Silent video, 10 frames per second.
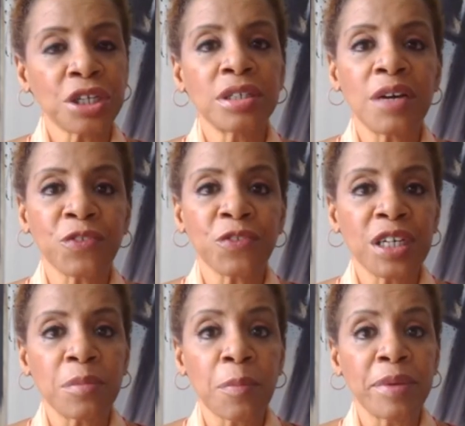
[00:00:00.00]
they showed up
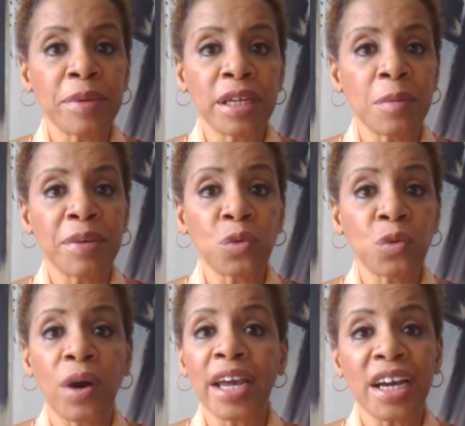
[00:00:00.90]
for him in a
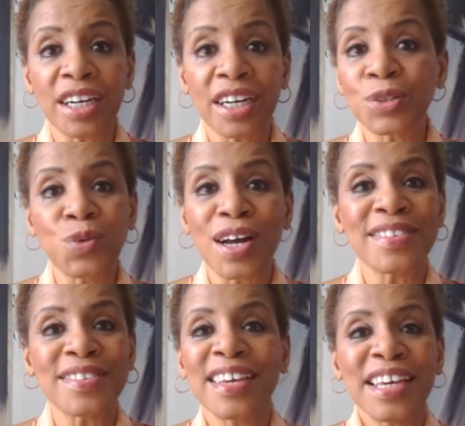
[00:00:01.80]
big way.
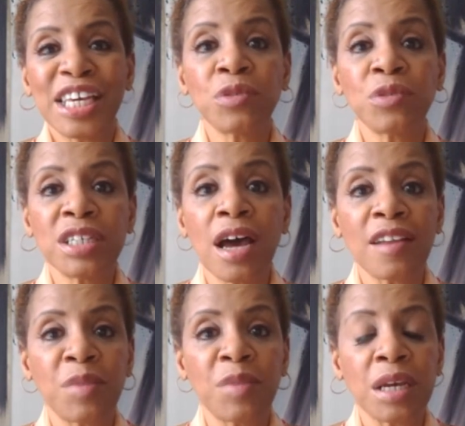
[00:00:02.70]
Otherwise, he would
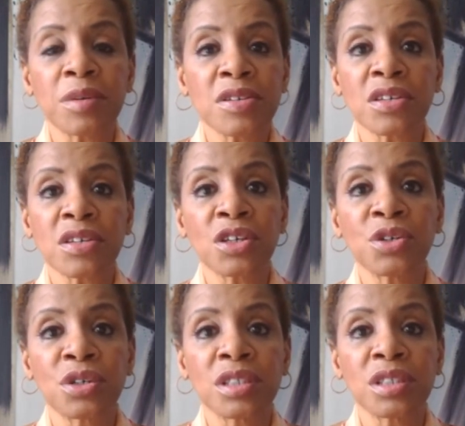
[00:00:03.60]
not have been able to
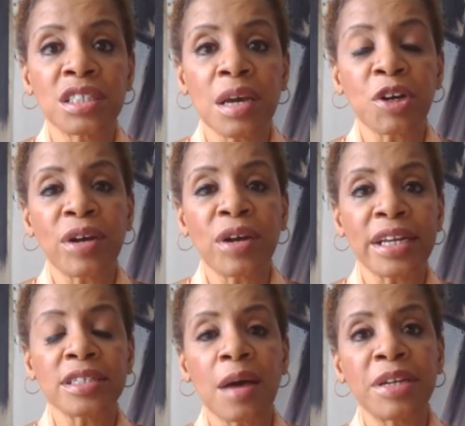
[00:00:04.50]
secure the
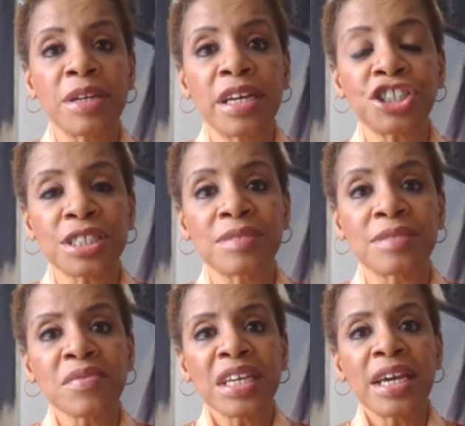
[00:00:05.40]
Democratic
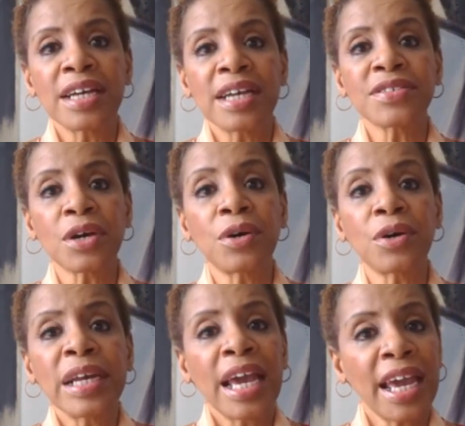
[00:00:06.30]
nomination. And
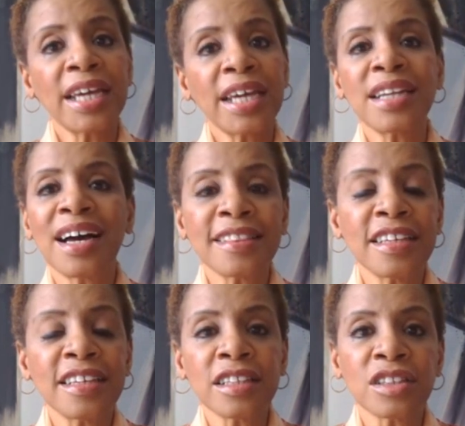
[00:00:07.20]
so, and I
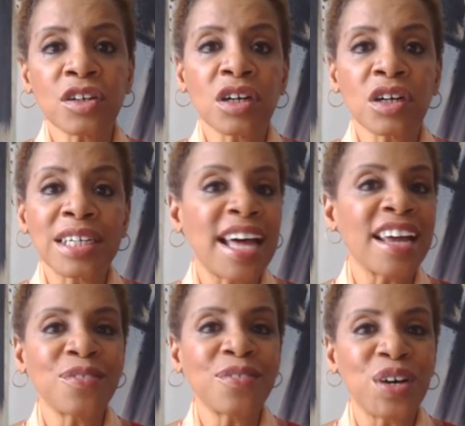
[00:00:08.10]
think that there are a
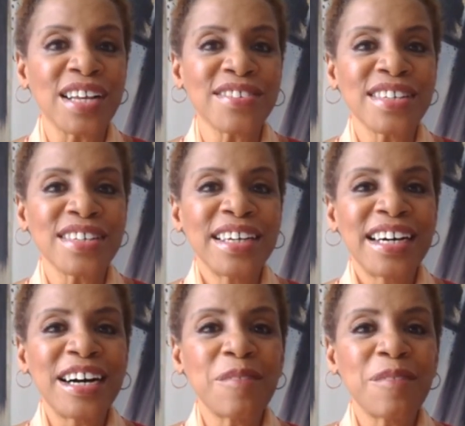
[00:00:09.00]
lot of us,
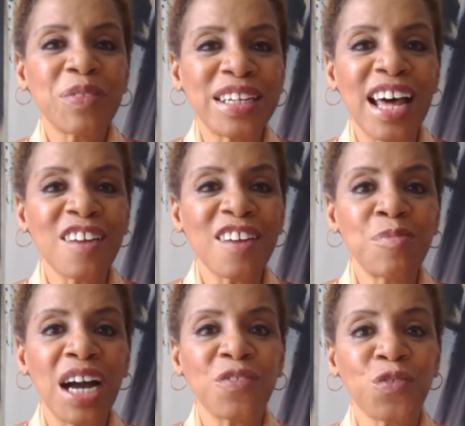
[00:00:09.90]
um, a lot
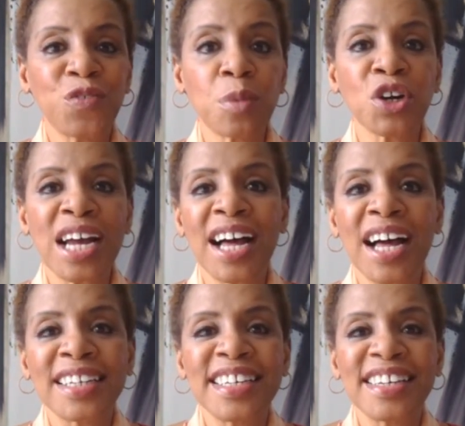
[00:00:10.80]
of my former
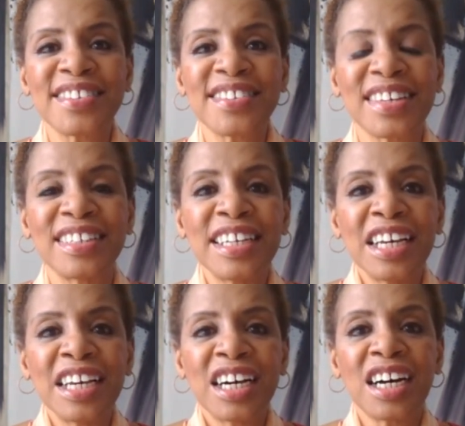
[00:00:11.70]
colleagues and
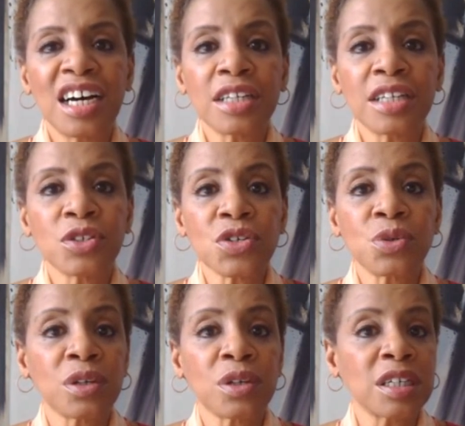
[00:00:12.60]
uh,
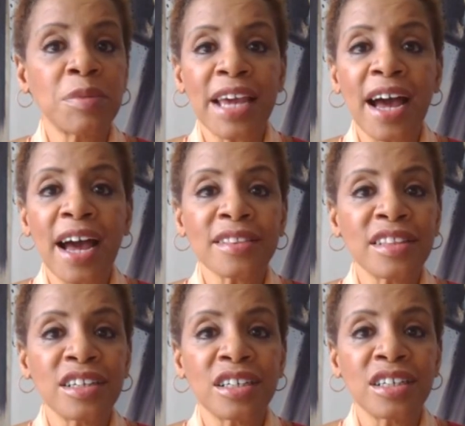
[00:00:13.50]
others who are going to be
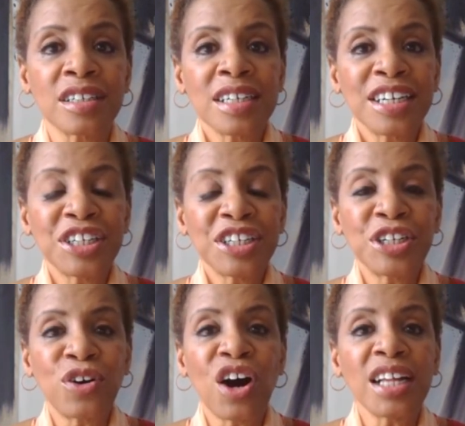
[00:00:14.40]
out there,
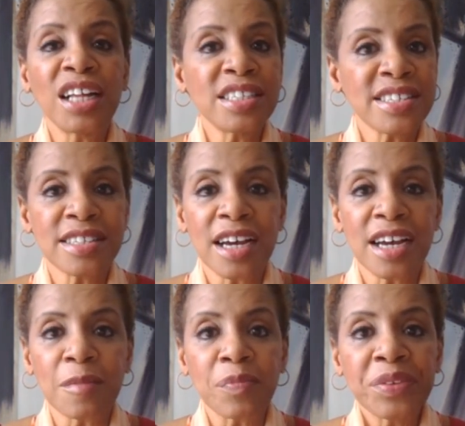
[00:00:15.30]
you know, on the
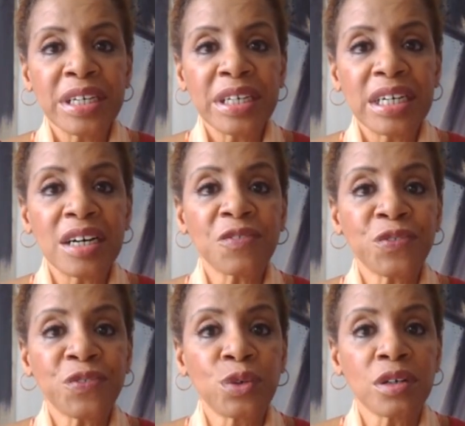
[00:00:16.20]
stump
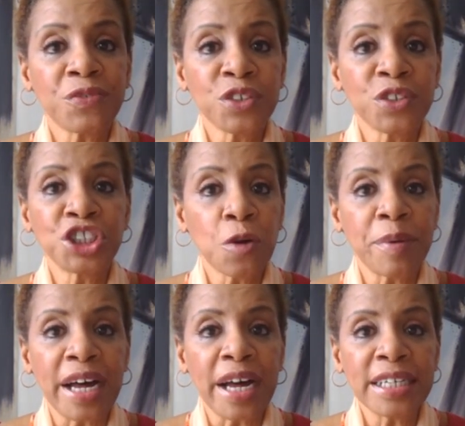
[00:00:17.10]
uh, for for
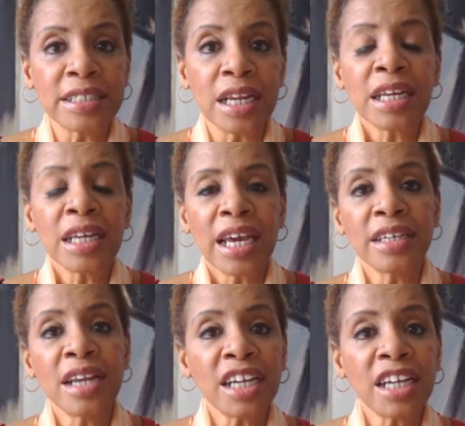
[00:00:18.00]
Joe Biden,
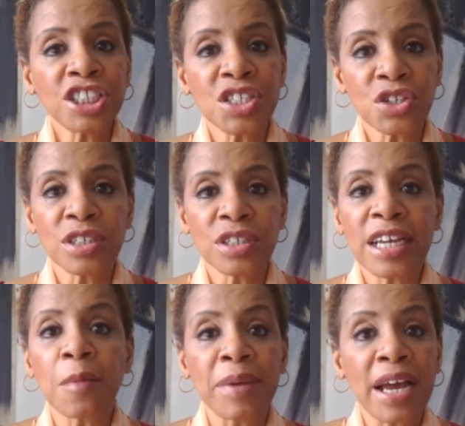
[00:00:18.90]
and not just
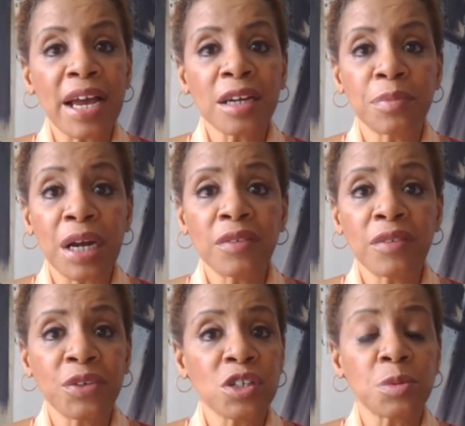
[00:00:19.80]
turning out black and
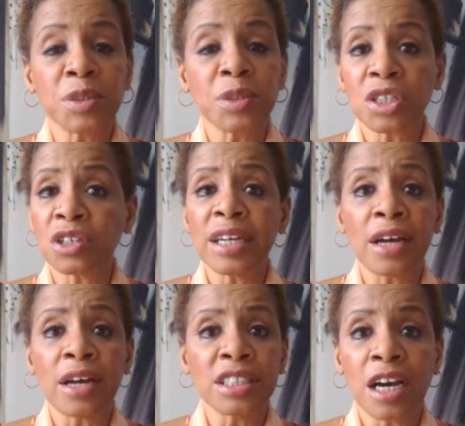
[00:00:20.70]
brown voters, but
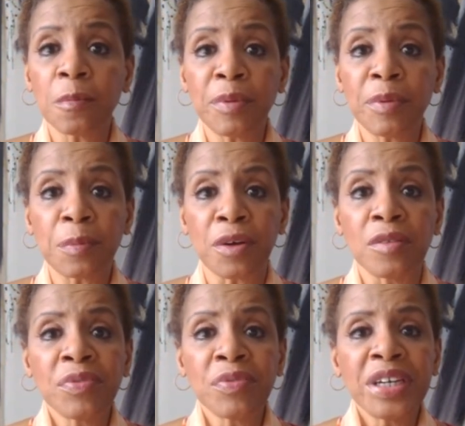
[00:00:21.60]
turning out young
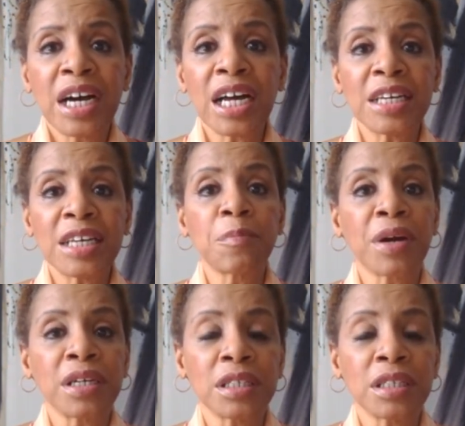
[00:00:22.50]
people. Uh,
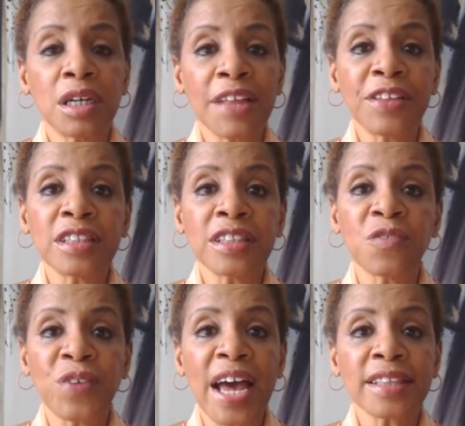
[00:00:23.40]
you know, I think
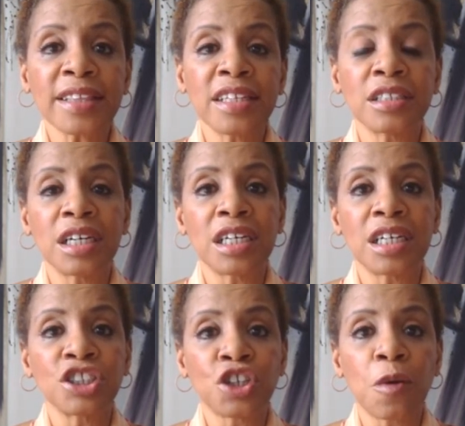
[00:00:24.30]
the fact that
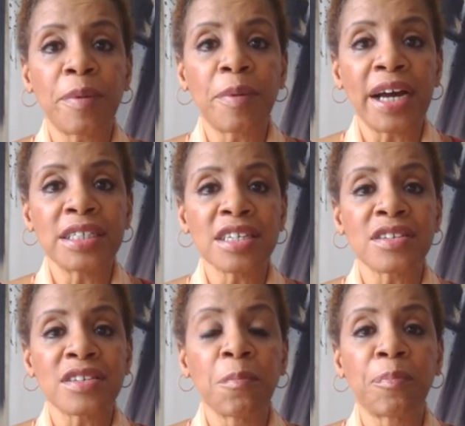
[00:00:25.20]
uh, Joe Biden
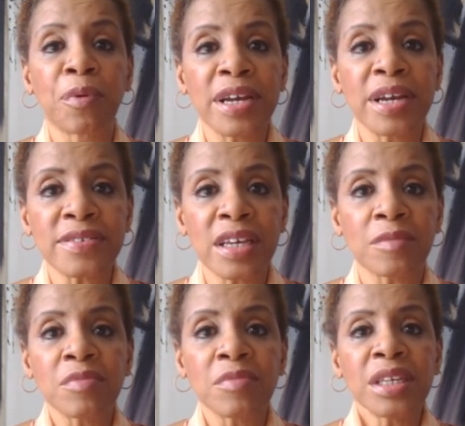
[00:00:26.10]
is
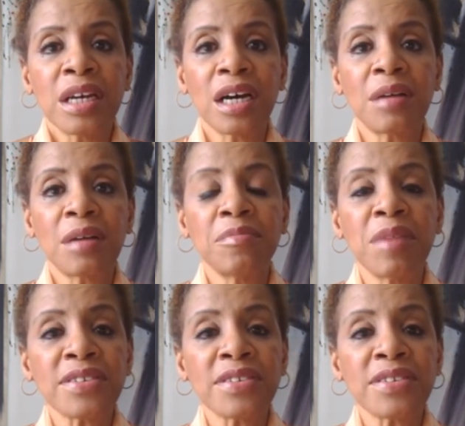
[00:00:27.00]
embracing um,